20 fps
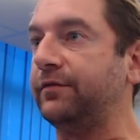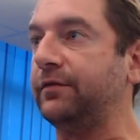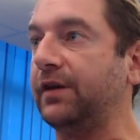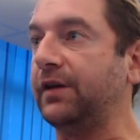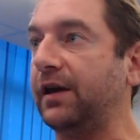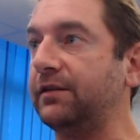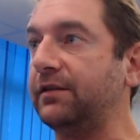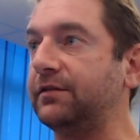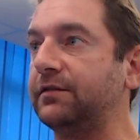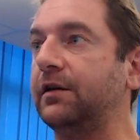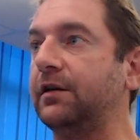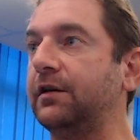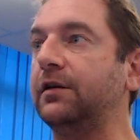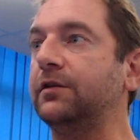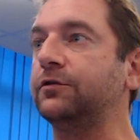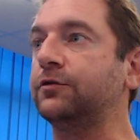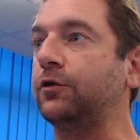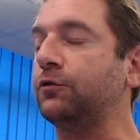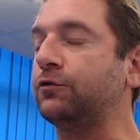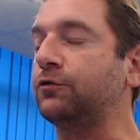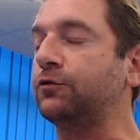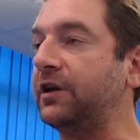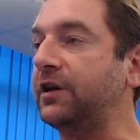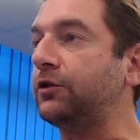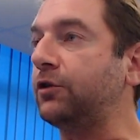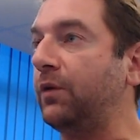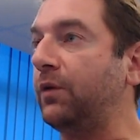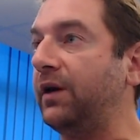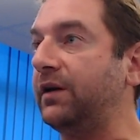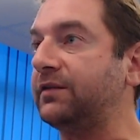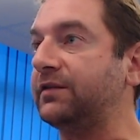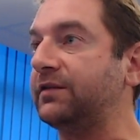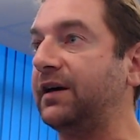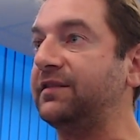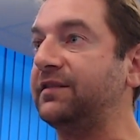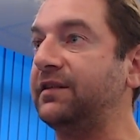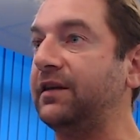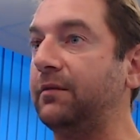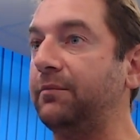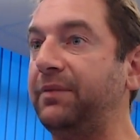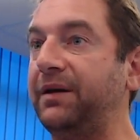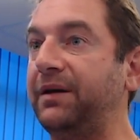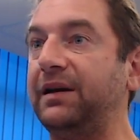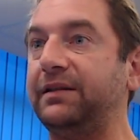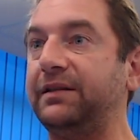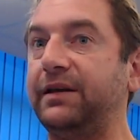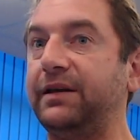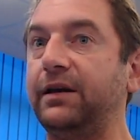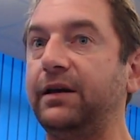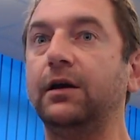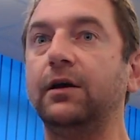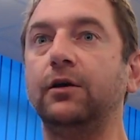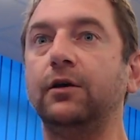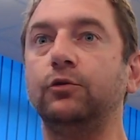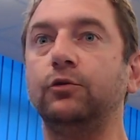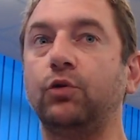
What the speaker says: Yes, so CentOS has the ability